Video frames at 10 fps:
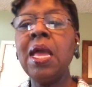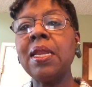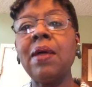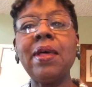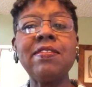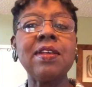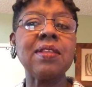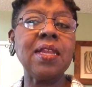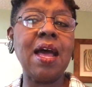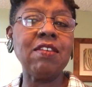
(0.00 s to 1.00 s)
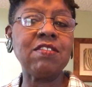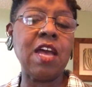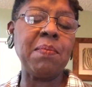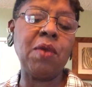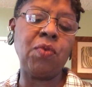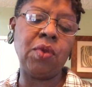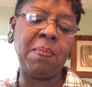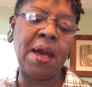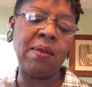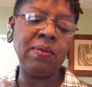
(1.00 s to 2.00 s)
Now, that's not the last time I wrote
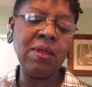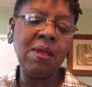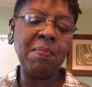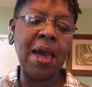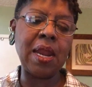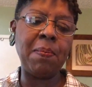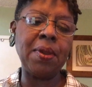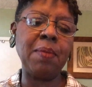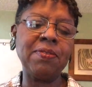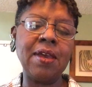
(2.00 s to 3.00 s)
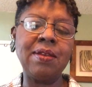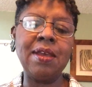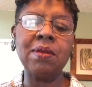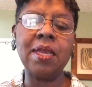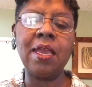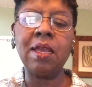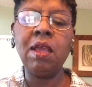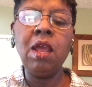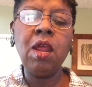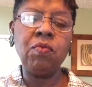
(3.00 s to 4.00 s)
about pineapple upside down cake.
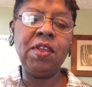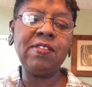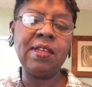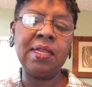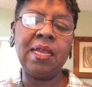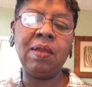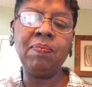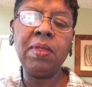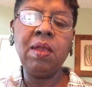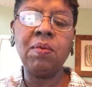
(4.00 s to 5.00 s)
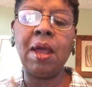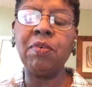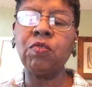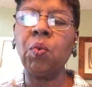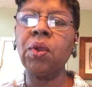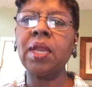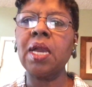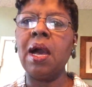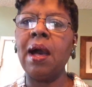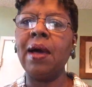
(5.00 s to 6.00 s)
Recently, when I was
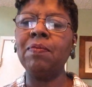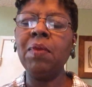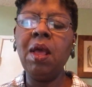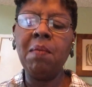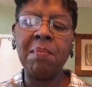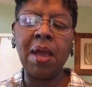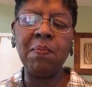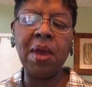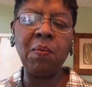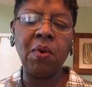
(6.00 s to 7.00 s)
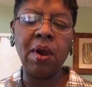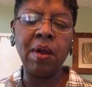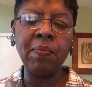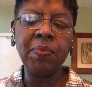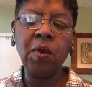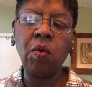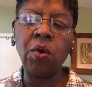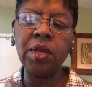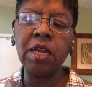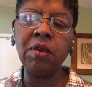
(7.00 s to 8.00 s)
working on my memoir,
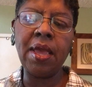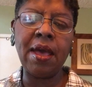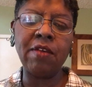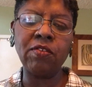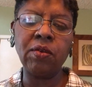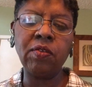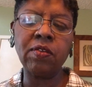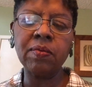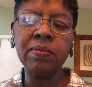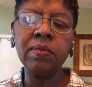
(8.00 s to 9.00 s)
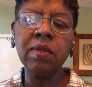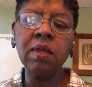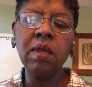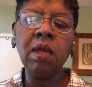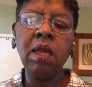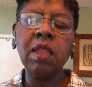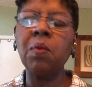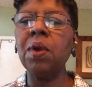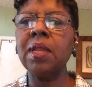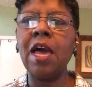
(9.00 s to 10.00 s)
Ordinary Hazards, there
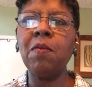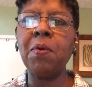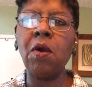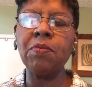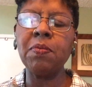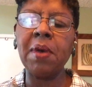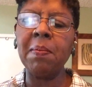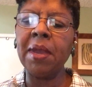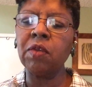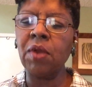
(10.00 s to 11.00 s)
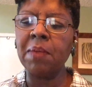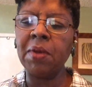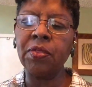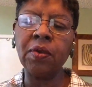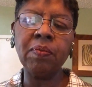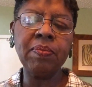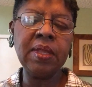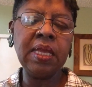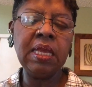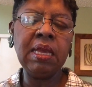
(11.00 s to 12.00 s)
were a lot of poems about my grandmother.
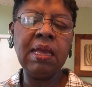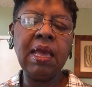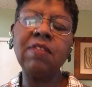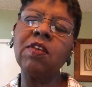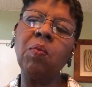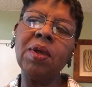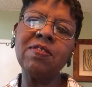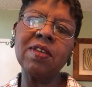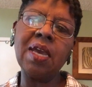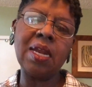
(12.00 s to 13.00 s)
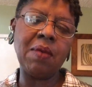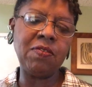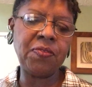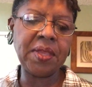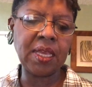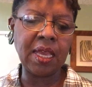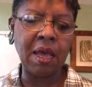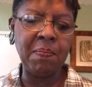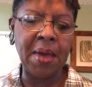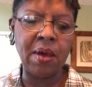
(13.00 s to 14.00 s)
And so once again, I was thinking
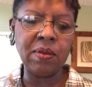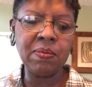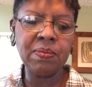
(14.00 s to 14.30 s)
about